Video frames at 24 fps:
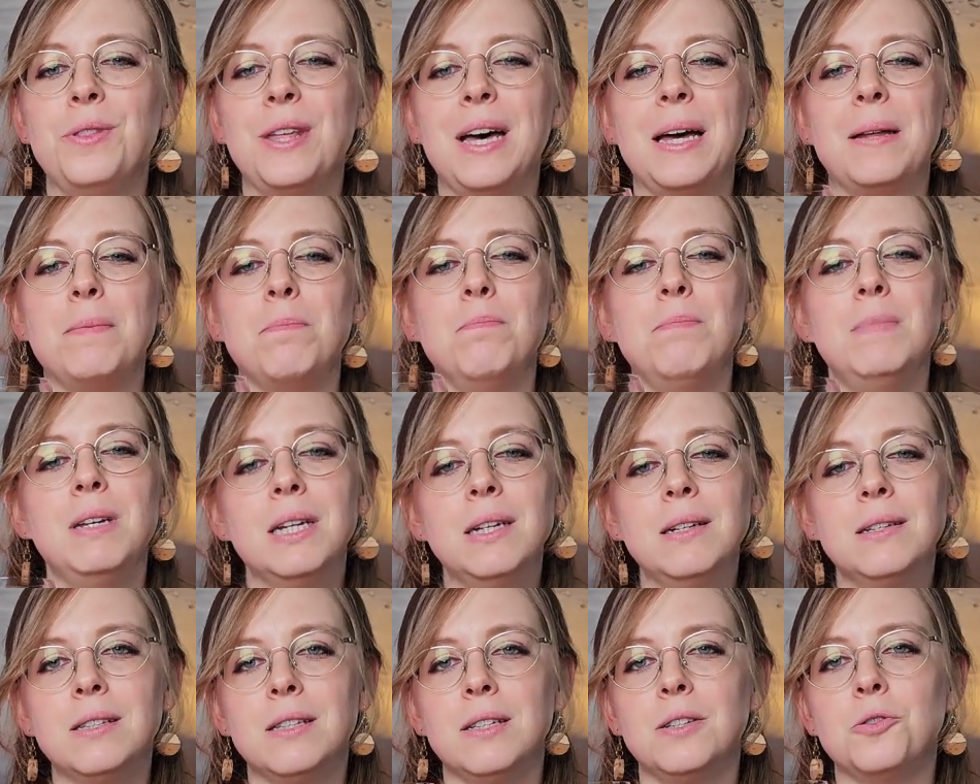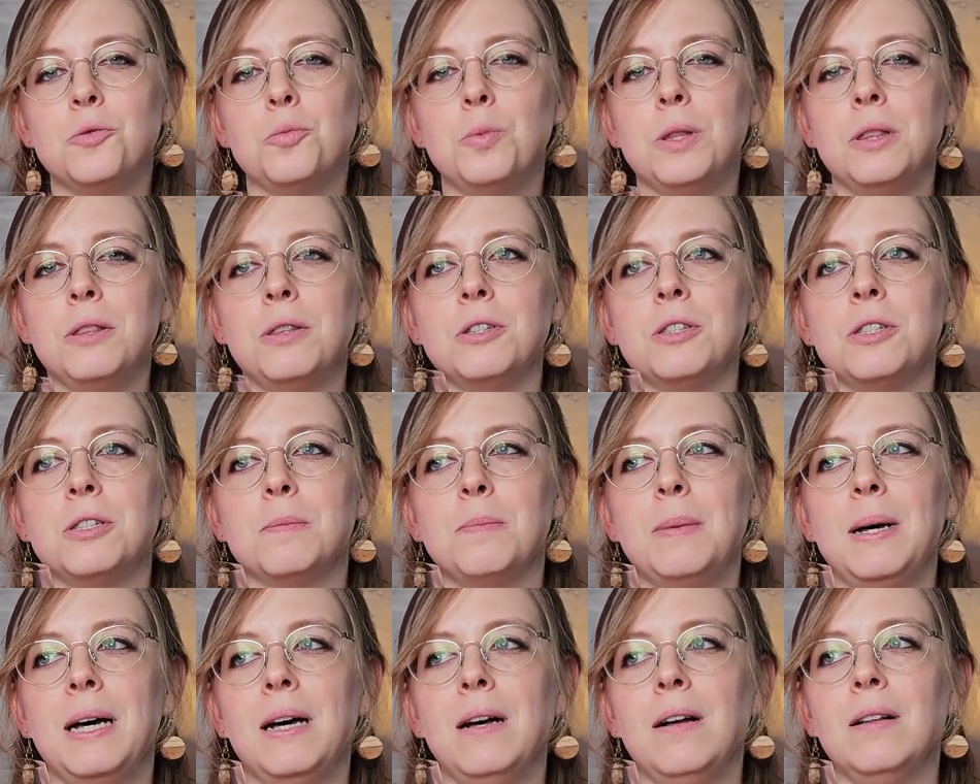that mixes with the
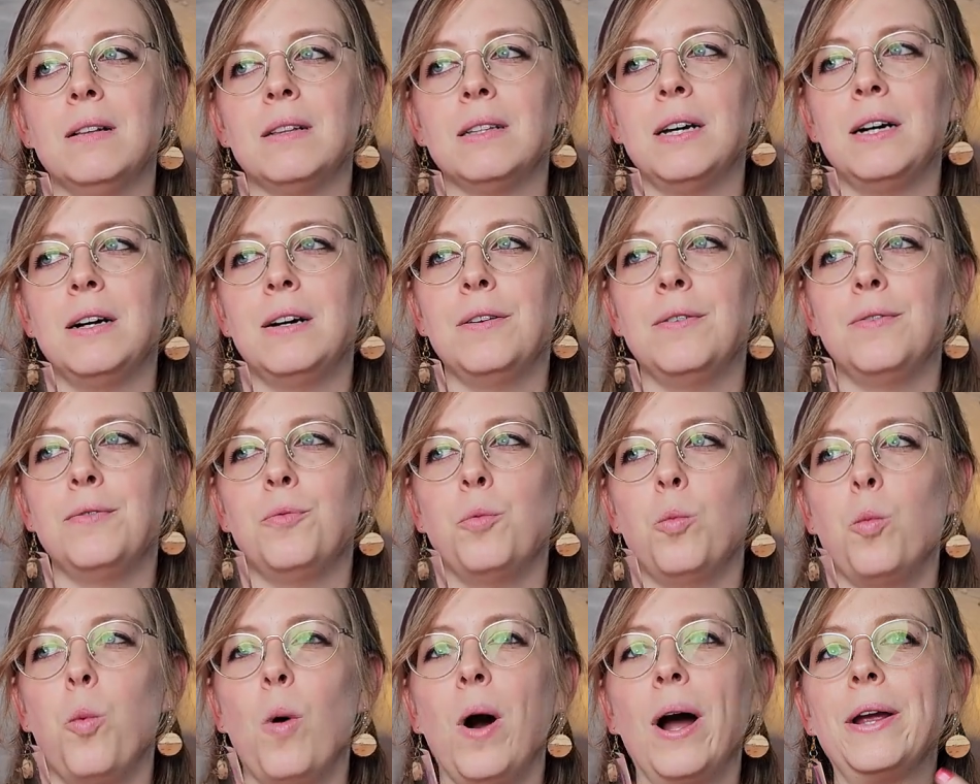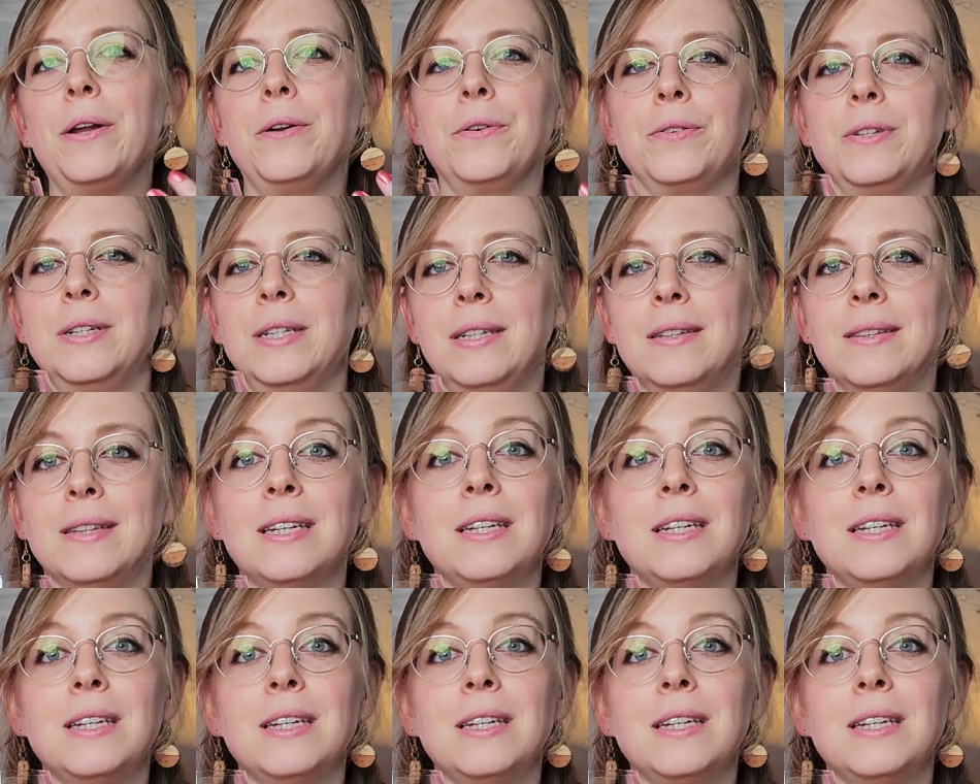smell of winery,